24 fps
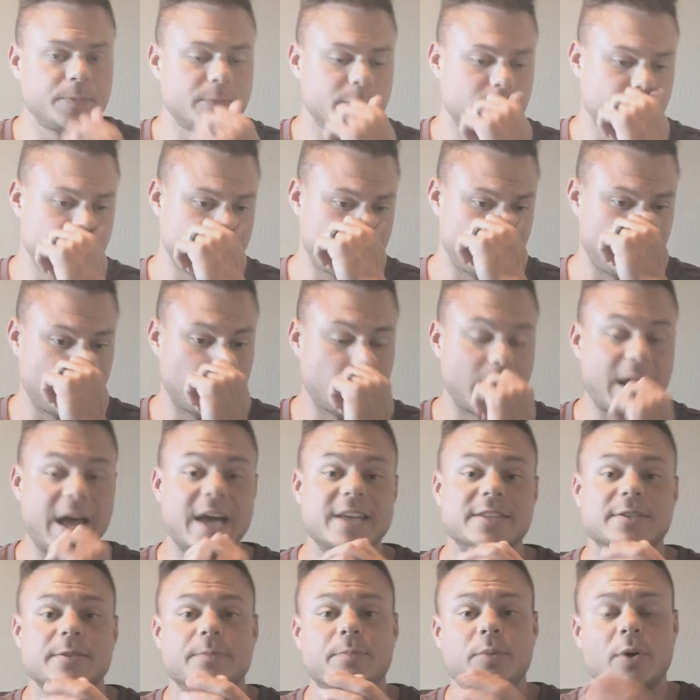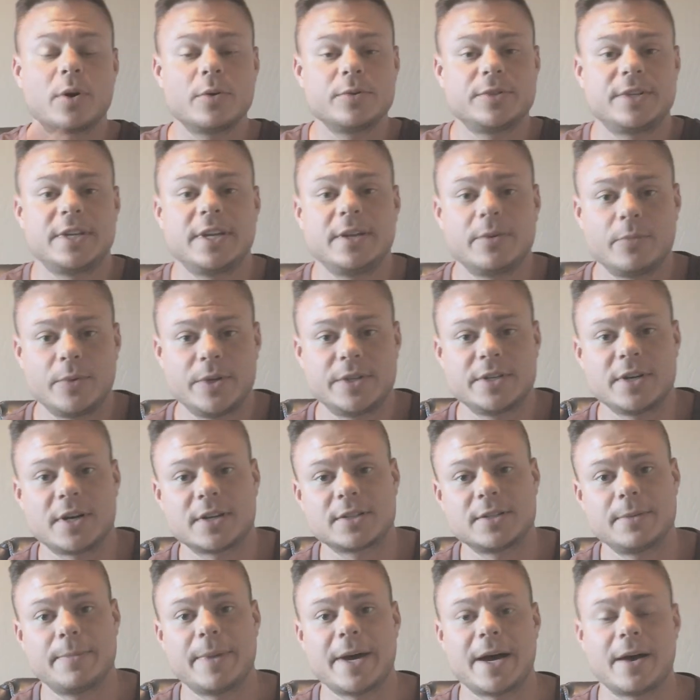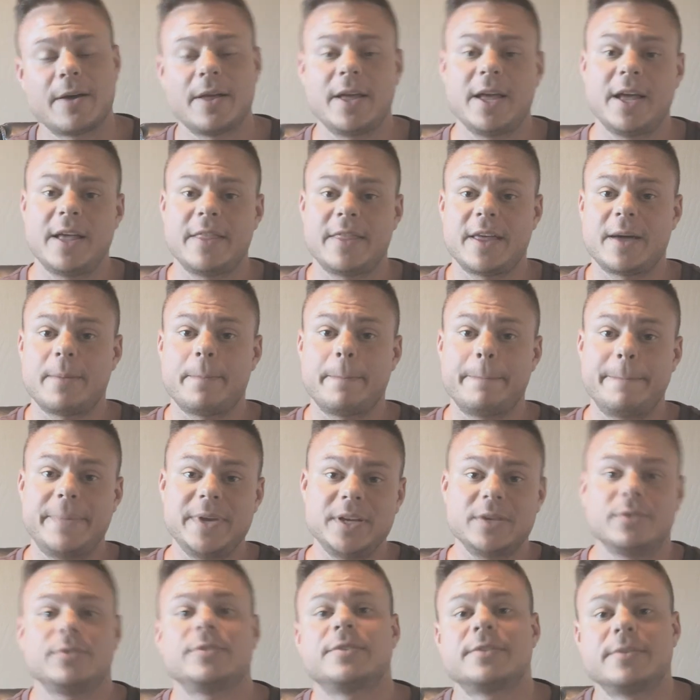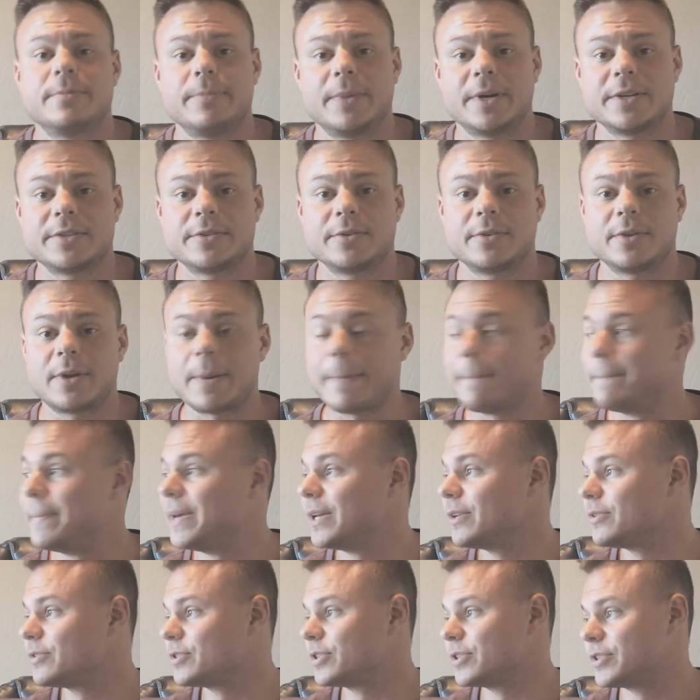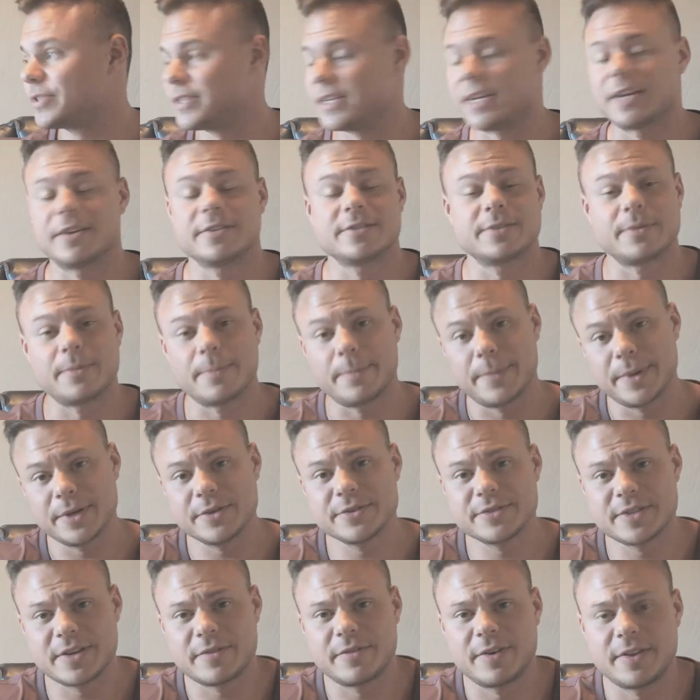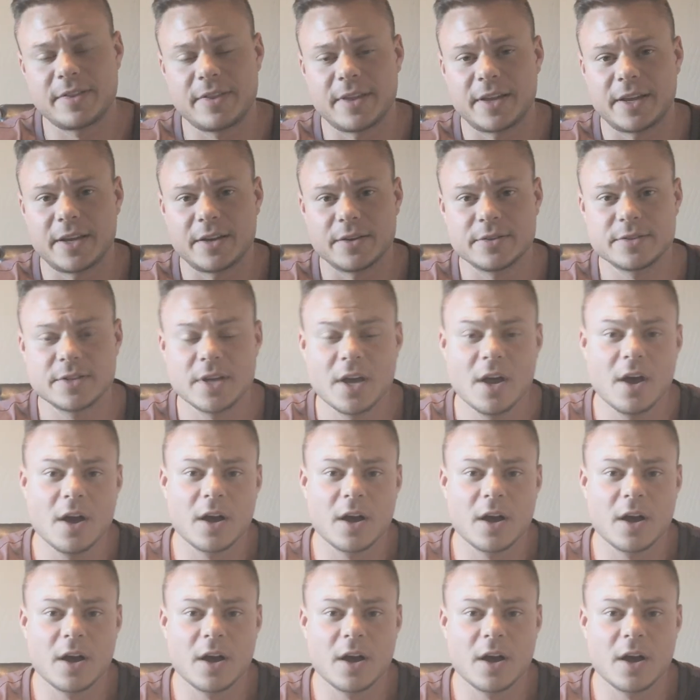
So as the protein we talked about, that builds the muscle and it builds your cells and it builds everything else.